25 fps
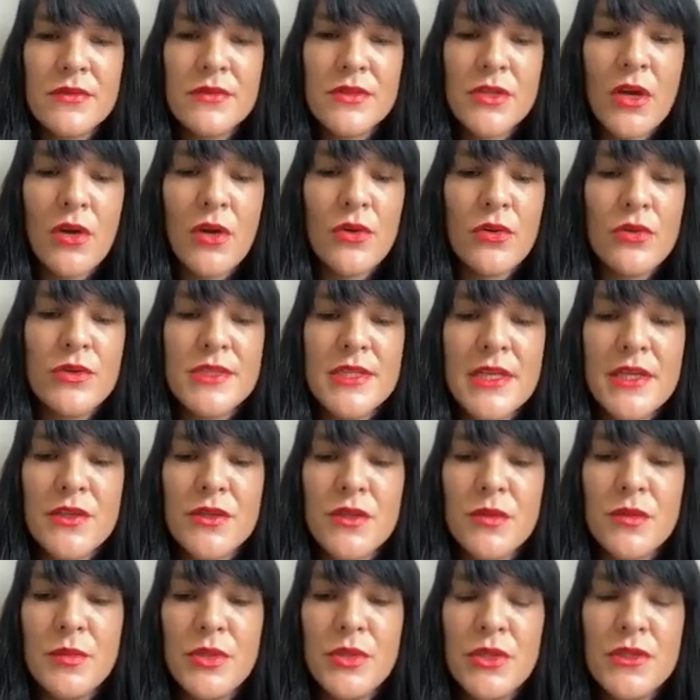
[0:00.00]
childhood
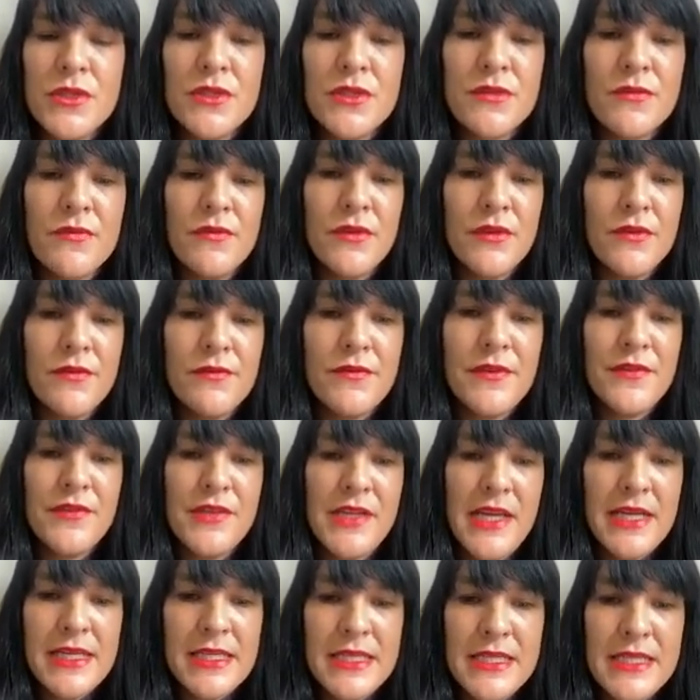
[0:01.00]
sexual abuse for
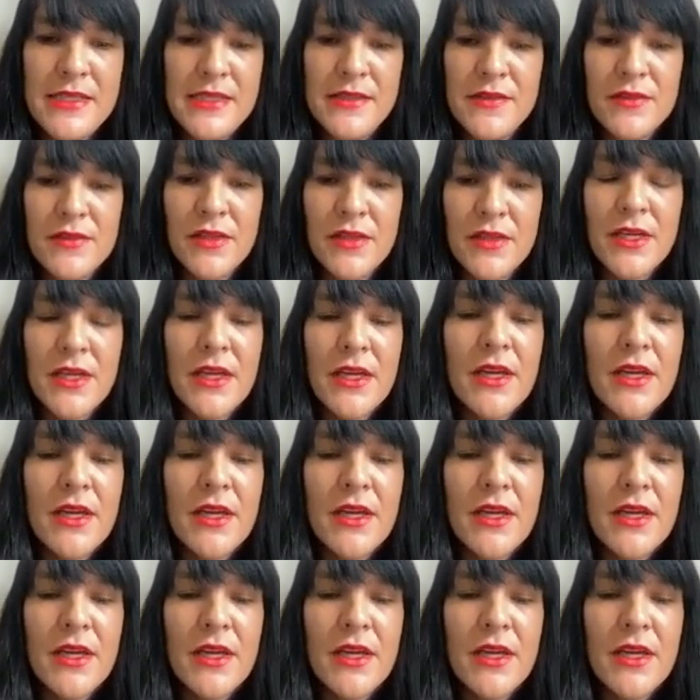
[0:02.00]
15 years.